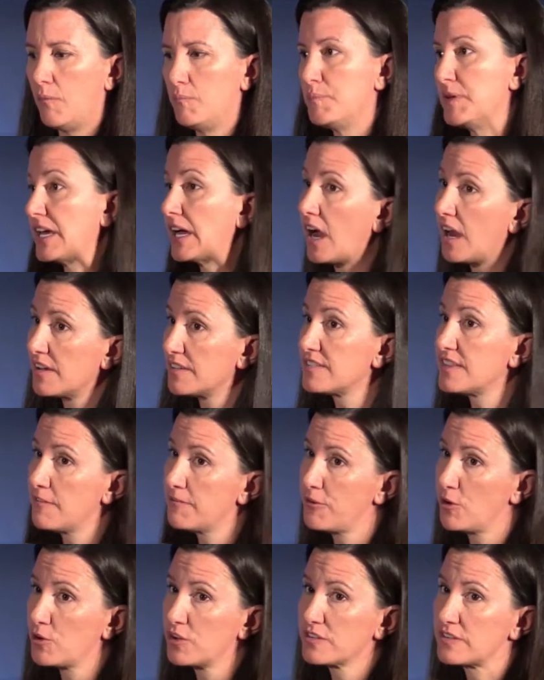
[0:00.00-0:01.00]
because they
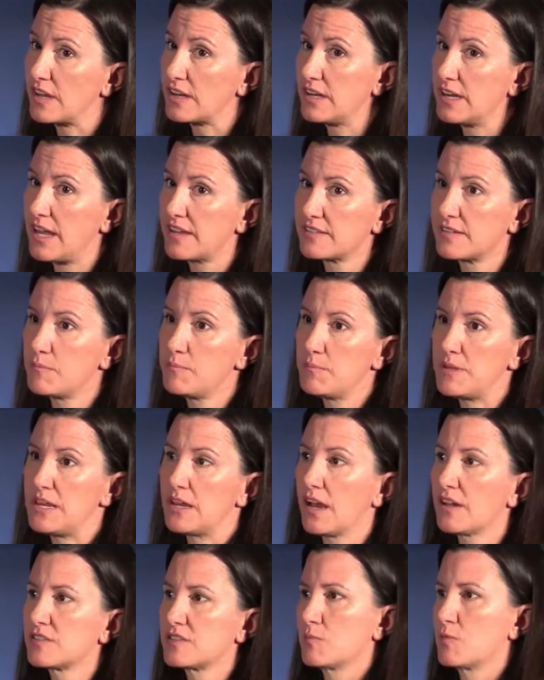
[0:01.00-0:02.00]
focus on an SMB
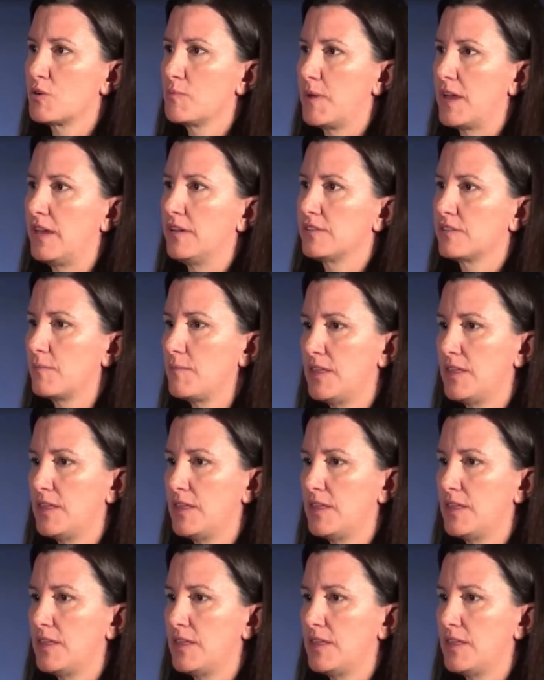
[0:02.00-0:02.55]
customer base.